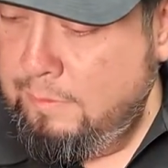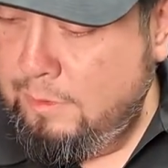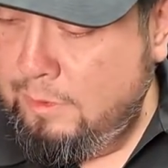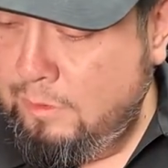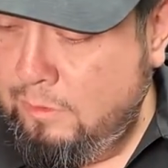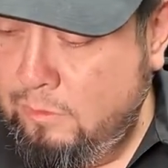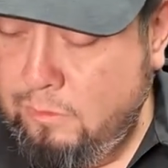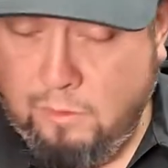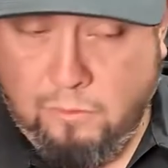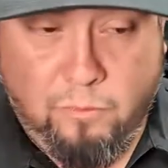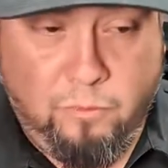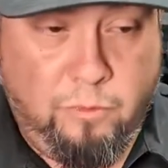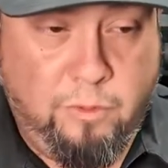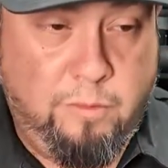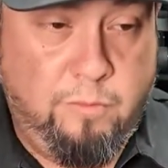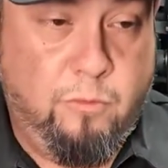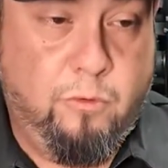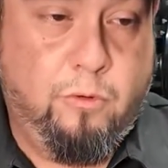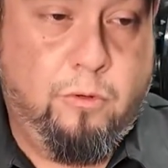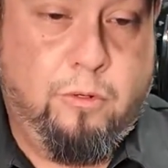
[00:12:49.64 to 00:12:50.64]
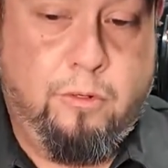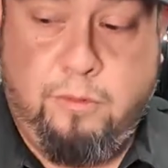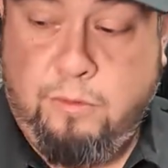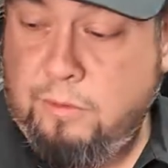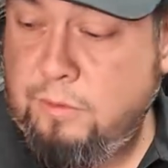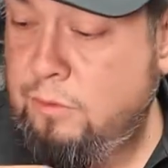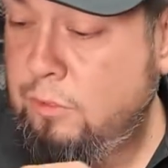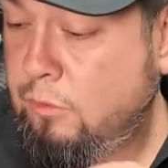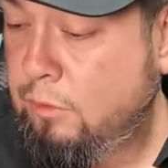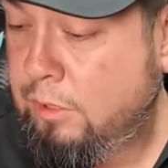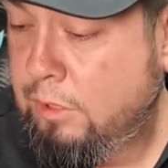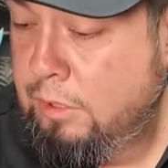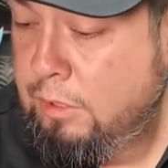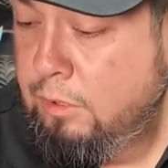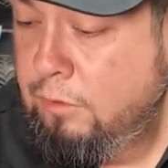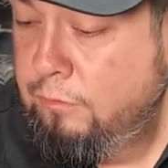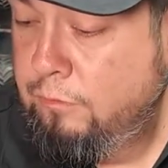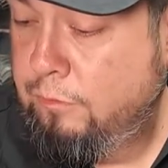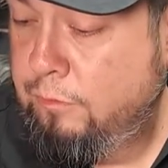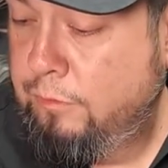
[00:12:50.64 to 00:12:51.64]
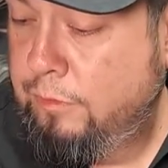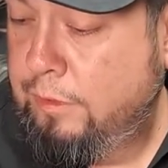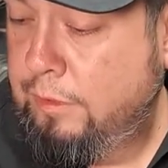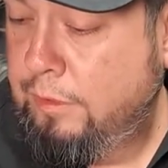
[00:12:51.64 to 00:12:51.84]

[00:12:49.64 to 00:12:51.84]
Let me go up one more. So we're going to go from